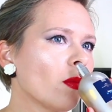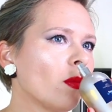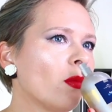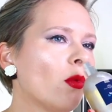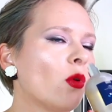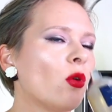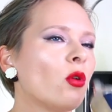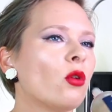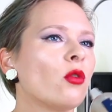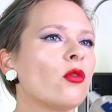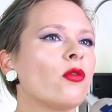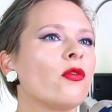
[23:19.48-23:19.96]

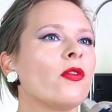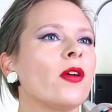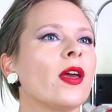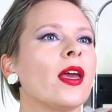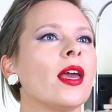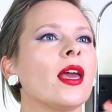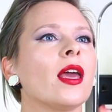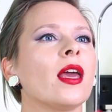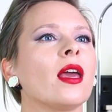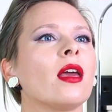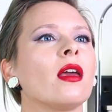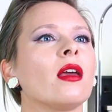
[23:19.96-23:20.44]
More of
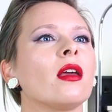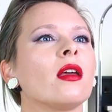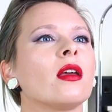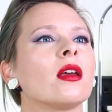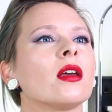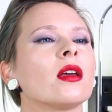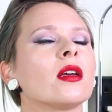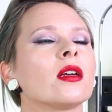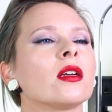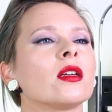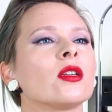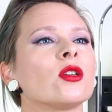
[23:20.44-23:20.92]
a
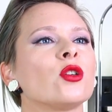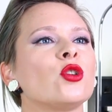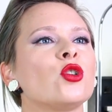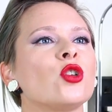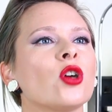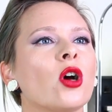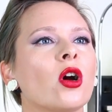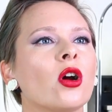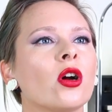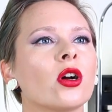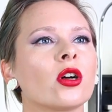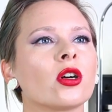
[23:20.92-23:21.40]

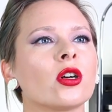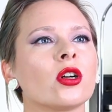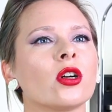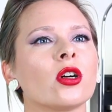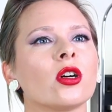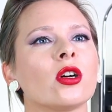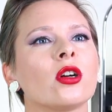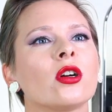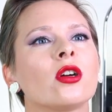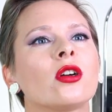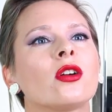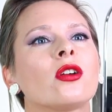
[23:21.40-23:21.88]

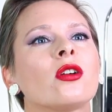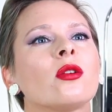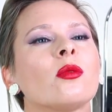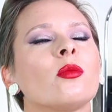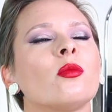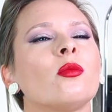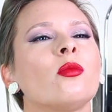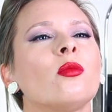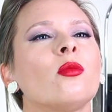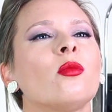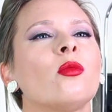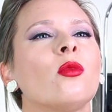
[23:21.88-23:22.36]
darker,
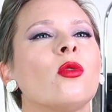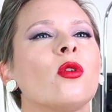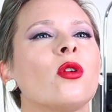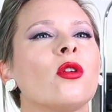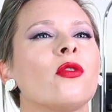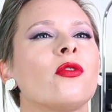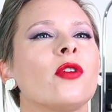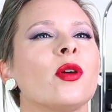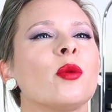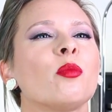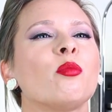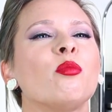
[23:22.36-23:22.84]
more
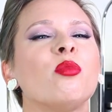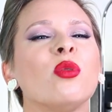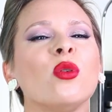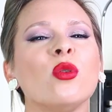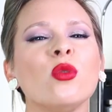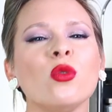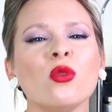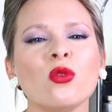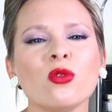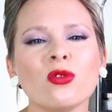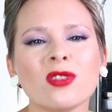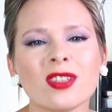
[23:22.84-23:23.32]
of a
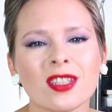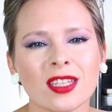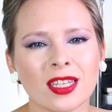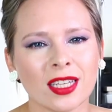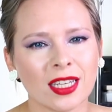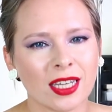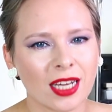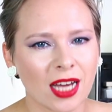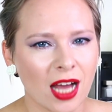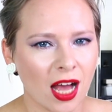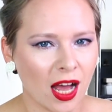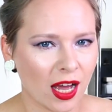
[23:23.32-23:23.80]

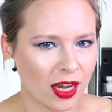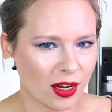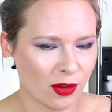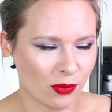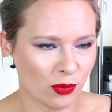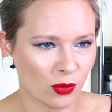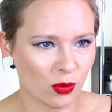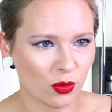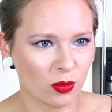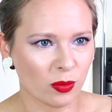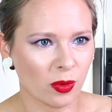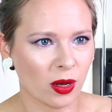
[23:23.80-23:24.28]
boozy kind
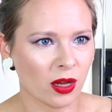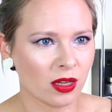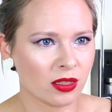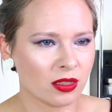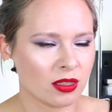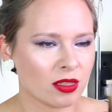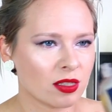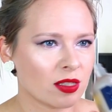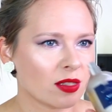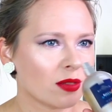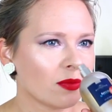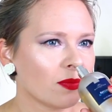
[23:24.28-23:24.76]
of
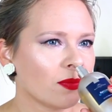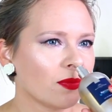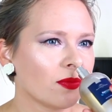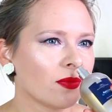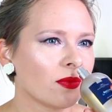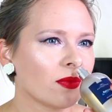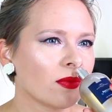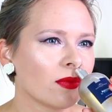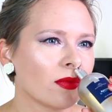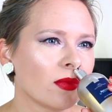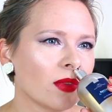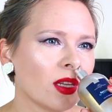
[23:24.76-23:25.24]
gourmands.
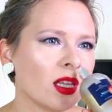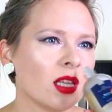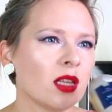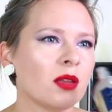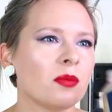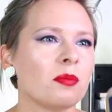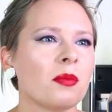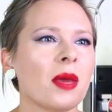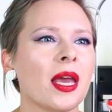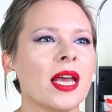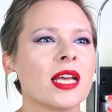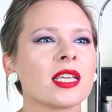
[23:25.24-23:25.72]

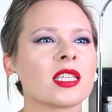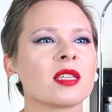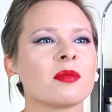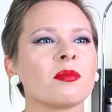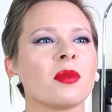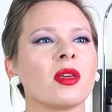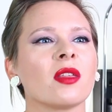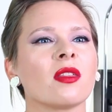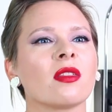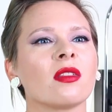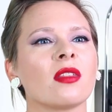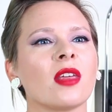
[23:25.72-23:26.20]
It makes
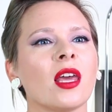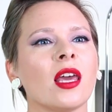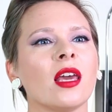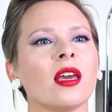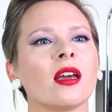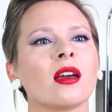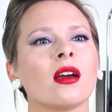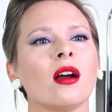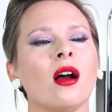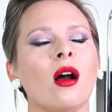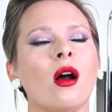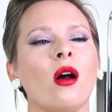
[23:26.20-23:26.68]
me
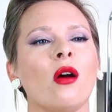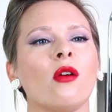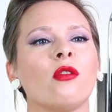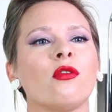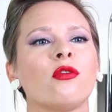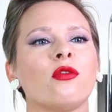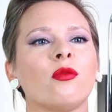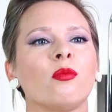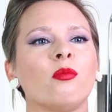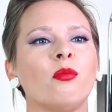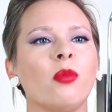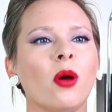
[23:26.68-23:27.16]
think
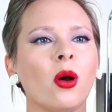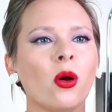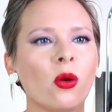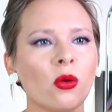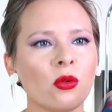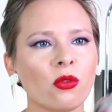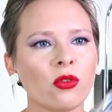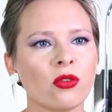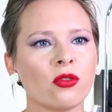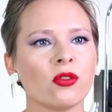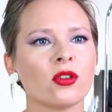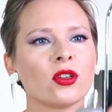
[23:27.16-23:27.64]
of
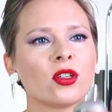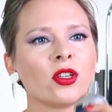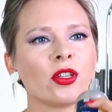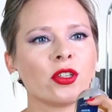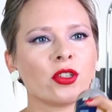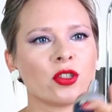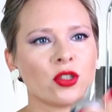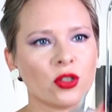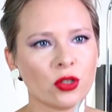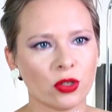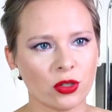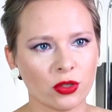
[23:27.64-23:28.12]
both
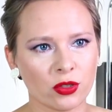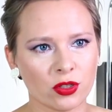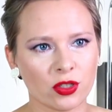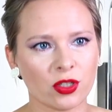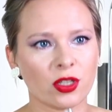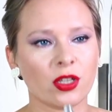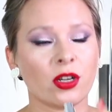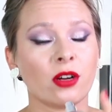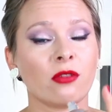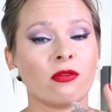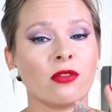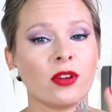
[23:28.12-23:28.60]
desserts
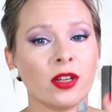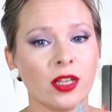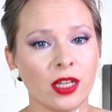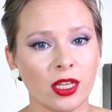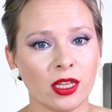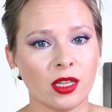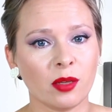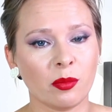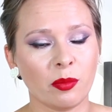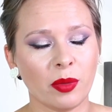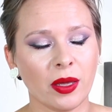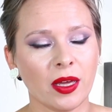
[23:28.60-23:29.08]
that are
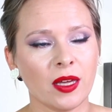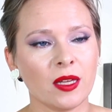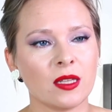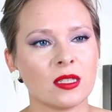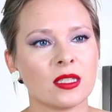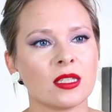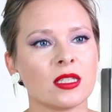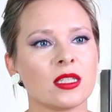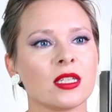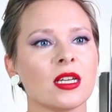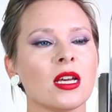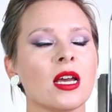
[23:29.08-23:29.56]
vanilla
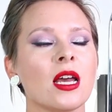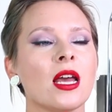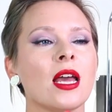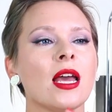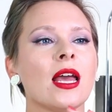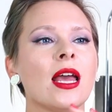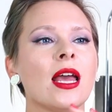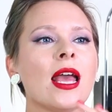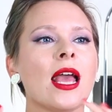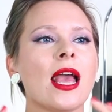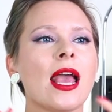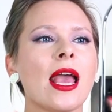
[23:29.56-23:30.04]
based
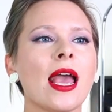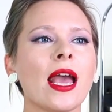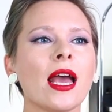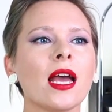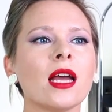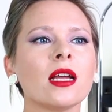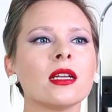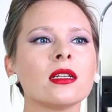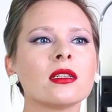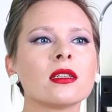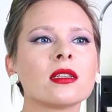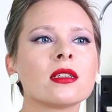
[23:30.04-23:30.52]

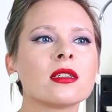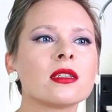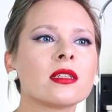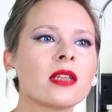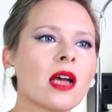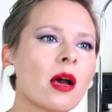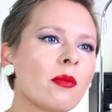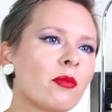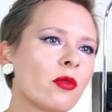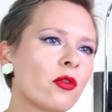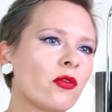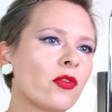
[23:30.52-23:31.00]
and
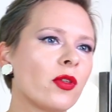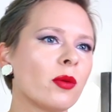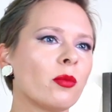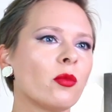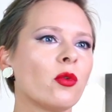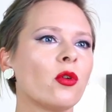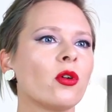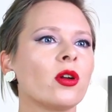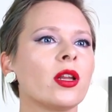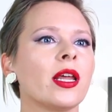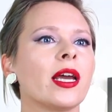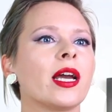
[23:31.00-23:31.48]
some of the
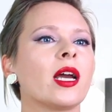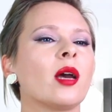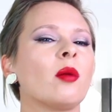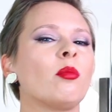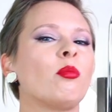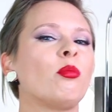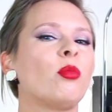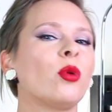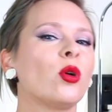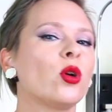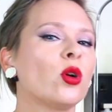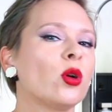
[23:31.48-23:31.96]
more like a
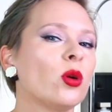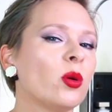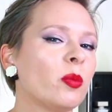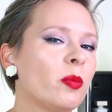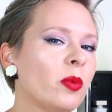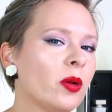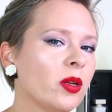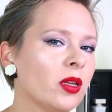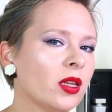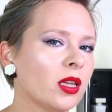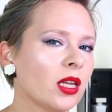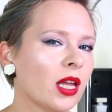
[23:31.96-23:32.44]

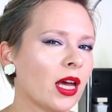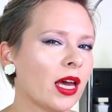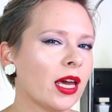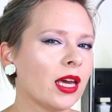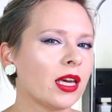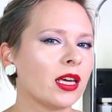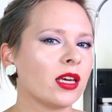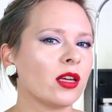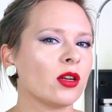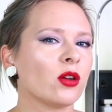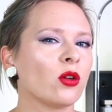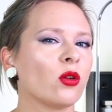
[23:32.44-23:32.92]
bourbon
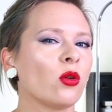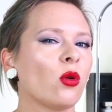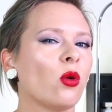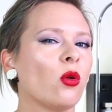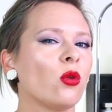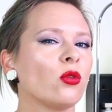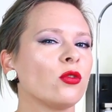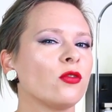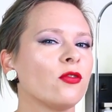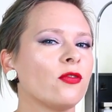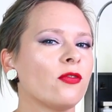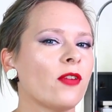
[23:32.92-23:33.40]
like, you know,
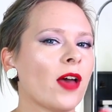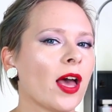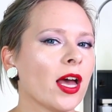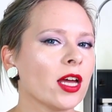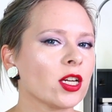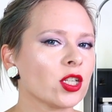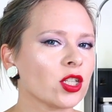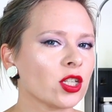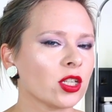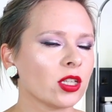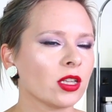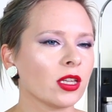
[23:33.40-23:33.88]
old
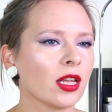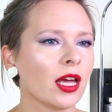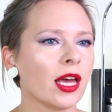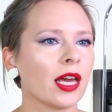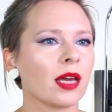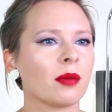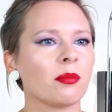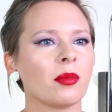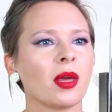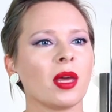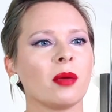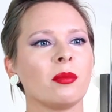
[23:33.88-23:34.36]
fashioned
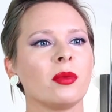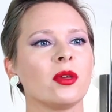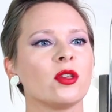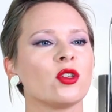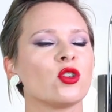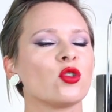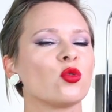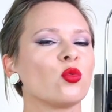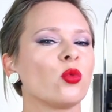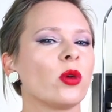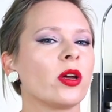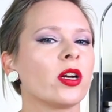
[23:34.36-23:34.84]
like, maybe
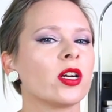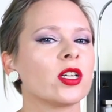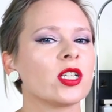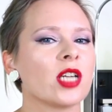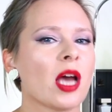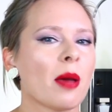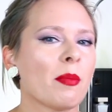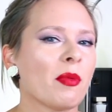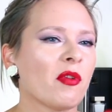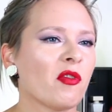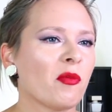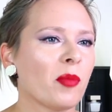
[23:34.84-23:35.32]
sweeter
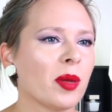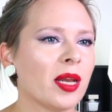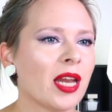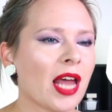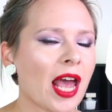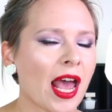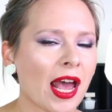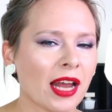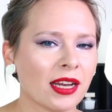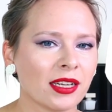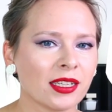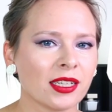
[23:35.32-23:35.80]
type of
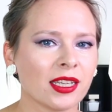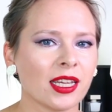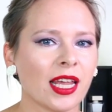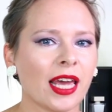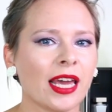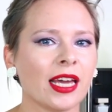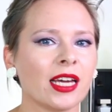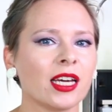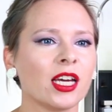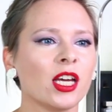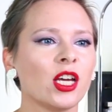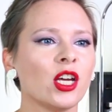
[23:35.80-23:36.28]
Manhattan
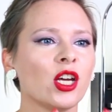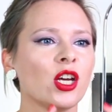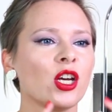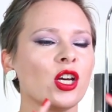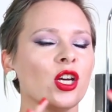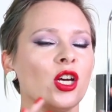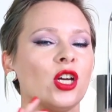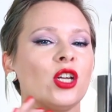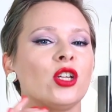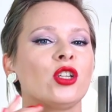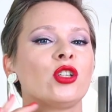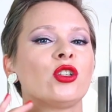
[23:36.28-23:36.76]
like
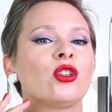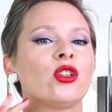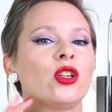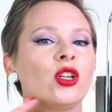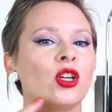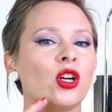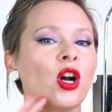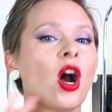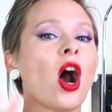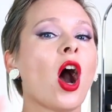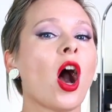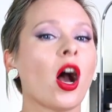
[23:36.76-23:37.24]

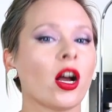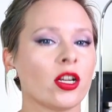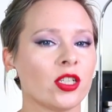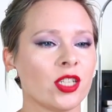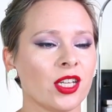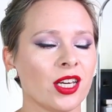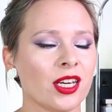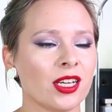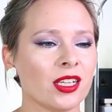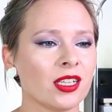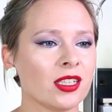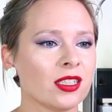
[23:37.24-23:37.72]

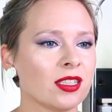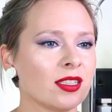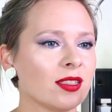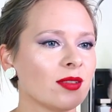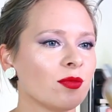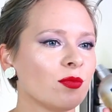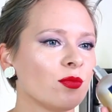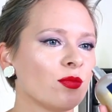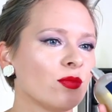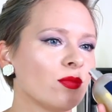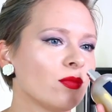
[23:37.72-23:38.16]
cocktails.